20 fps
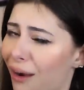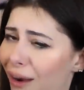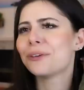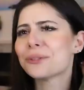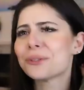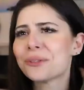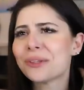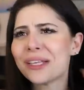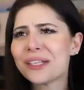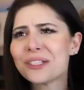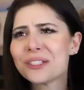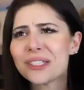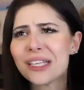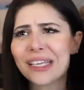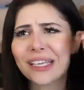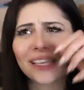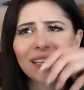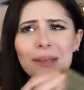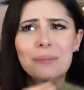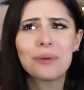Also, they just
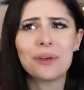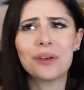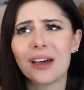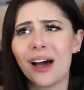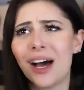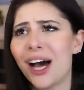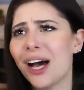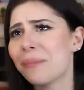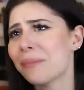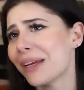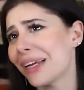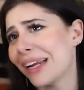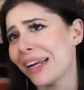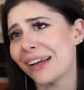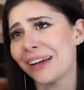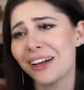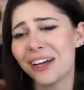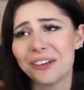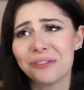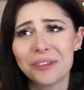like keep coming
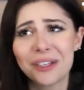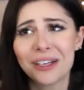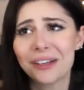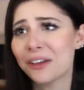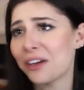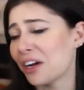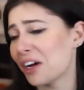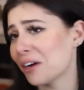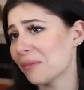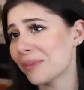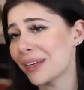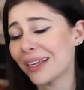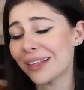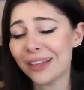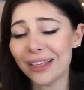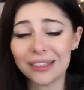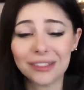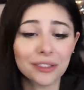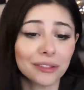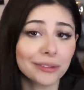and coming and coming,
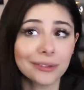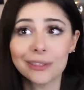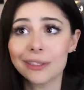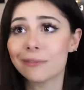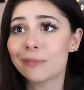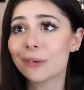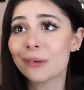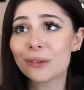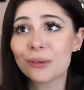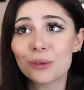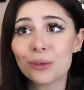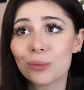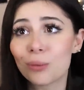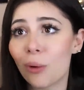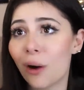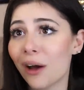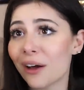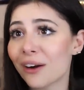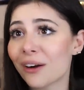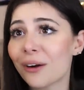like delivered through
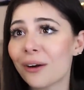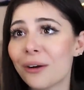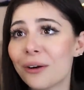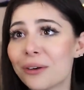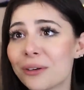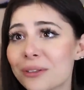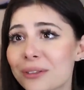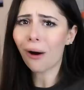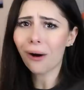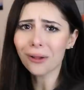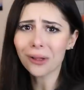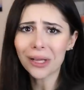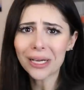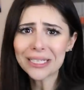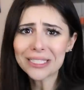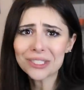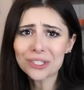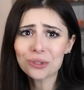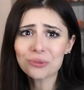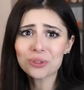water hose. All
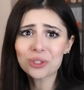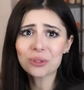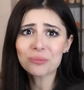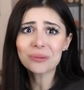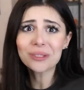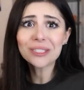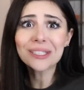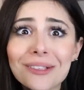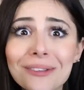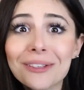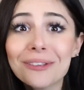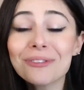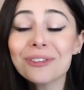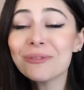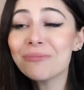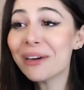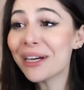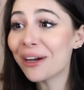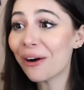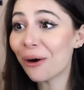ice cubes should be
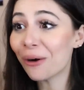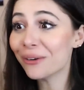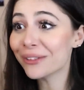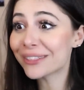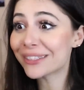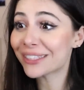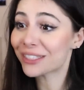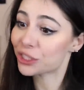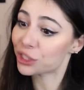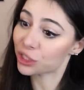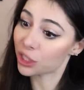delivered by hoses.